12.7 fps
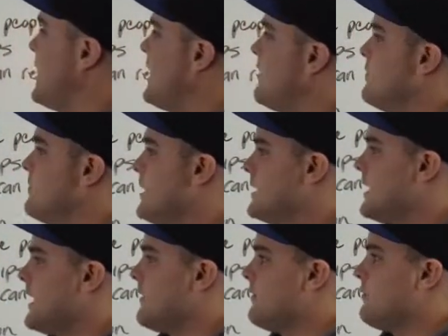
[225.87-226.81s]
I have in my
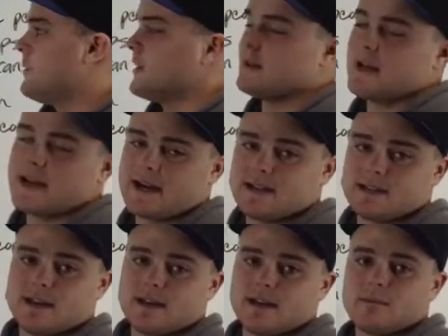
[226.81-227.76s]
life, but like I
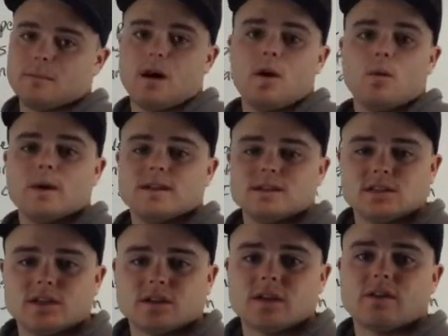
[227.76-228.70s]
said, I'm always
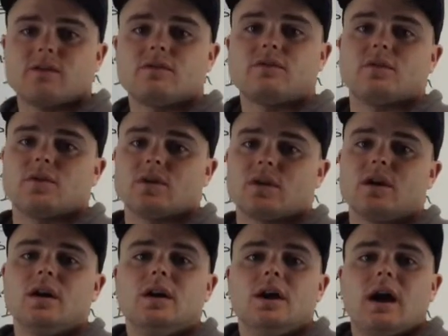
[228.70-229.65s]
looking
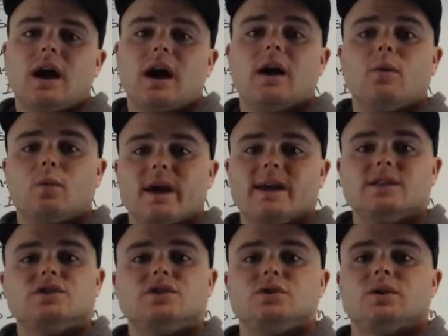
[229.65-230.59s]
for
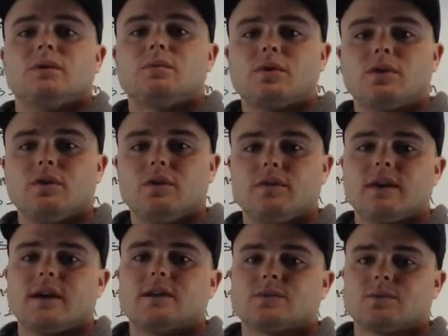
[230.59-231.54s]
ways to
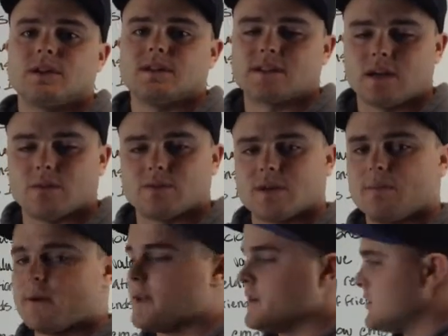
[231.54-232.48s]
improve as well as help
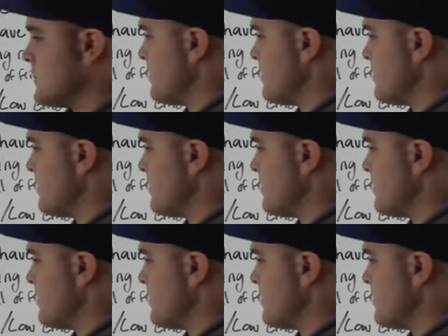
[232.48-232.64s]
somebody else